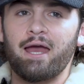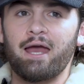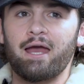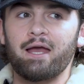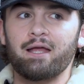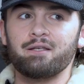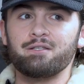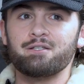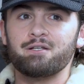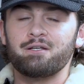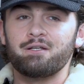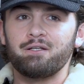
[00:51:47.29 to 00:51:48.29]

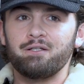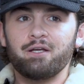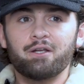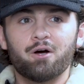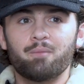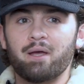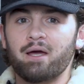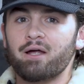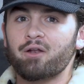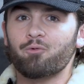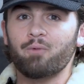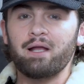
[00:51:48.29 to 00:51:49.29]
And, you know, man,
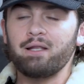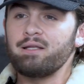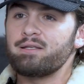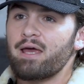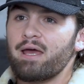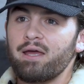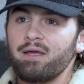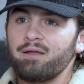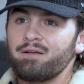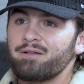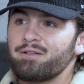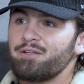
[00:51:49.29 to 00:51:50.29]
on a rainy
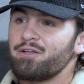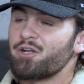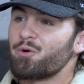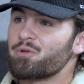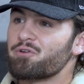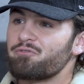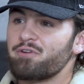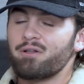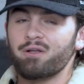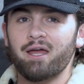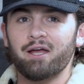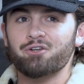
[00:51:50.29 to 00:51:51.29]
day, you know, when you're
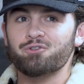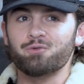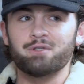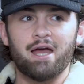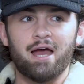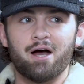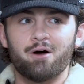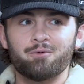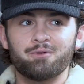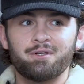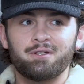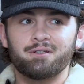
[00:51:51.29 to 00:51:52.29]
feeling extra
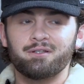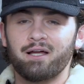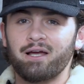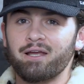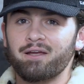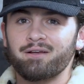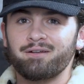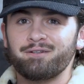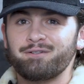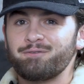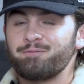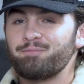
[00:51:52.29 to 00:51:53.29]
down, like,
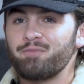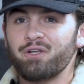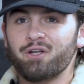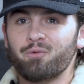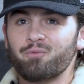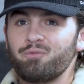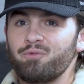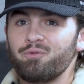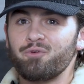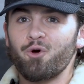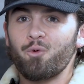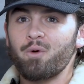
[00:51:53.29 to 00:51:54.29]
you know,
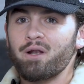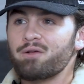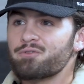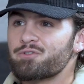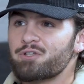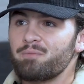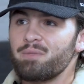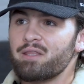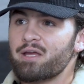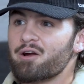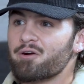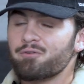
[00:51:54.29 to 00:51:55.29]
no one else is going to be
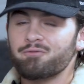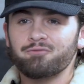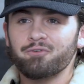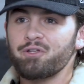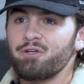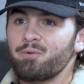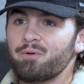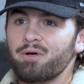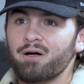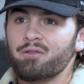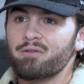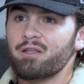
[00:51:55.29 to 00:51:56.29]
there for you
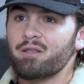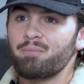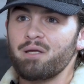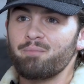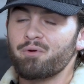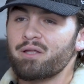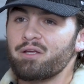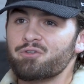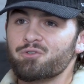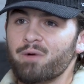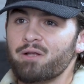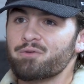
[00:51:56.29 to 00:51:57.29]
other than the people that you
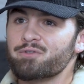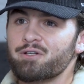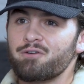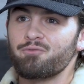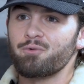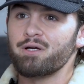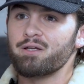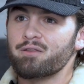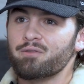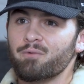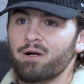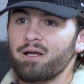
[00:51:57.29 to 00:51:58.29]
surround yourself with,
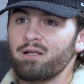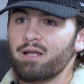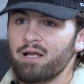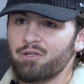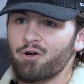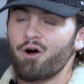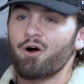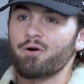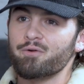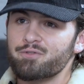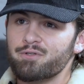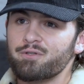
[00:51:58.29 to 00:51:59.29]
right? And your
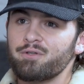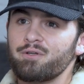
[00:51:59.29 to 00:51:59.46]
art.